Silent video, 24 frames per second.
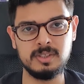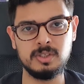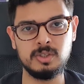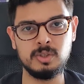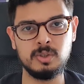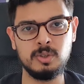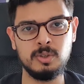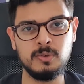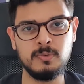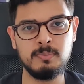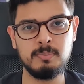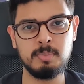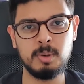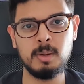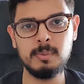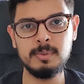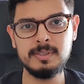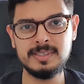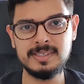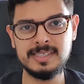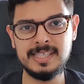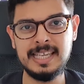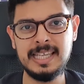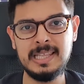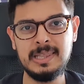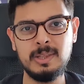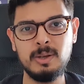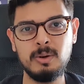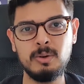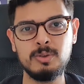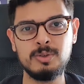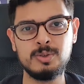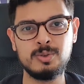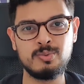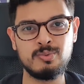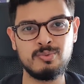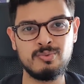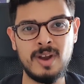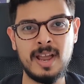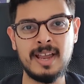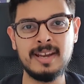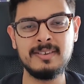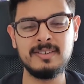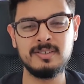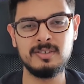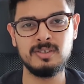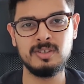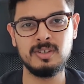So you've probably seen those
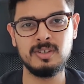red